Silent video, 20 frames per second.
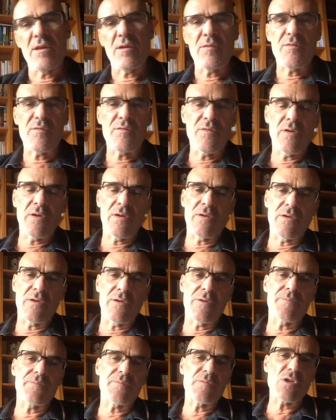of uh,
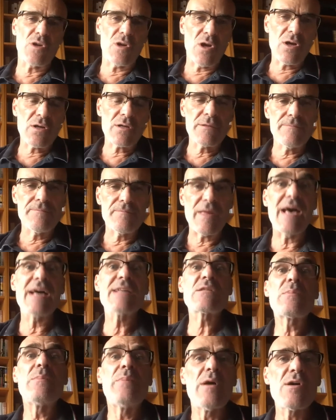John Locke,
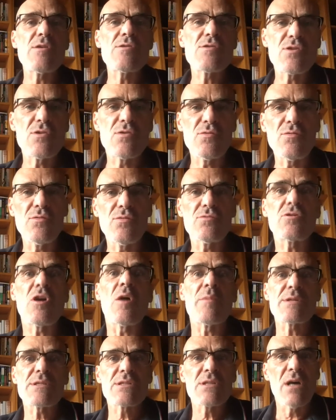as opposed to
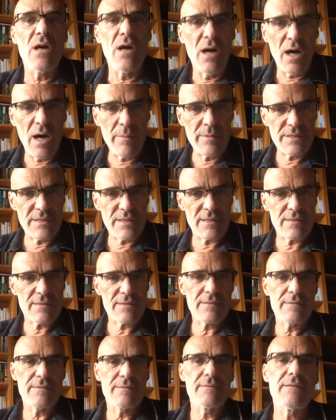Thomas
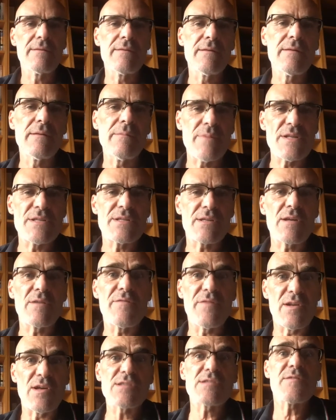Hobbes's political
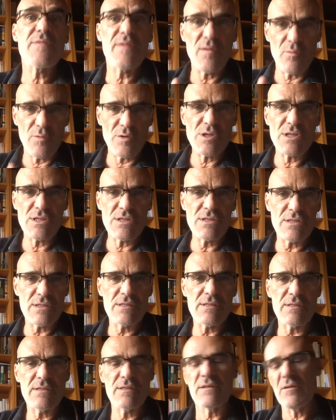philosophy, which,
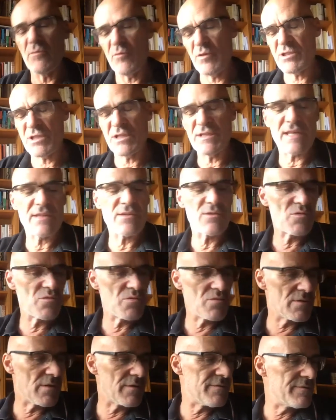which is at the
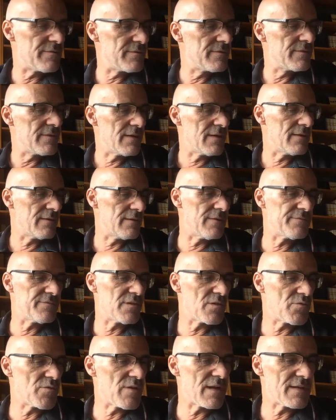root of, of
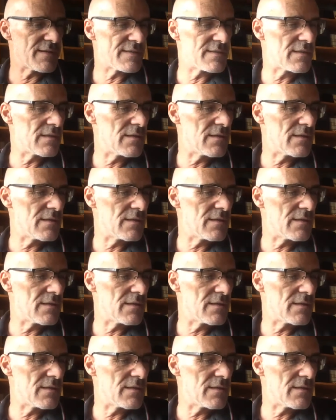the realist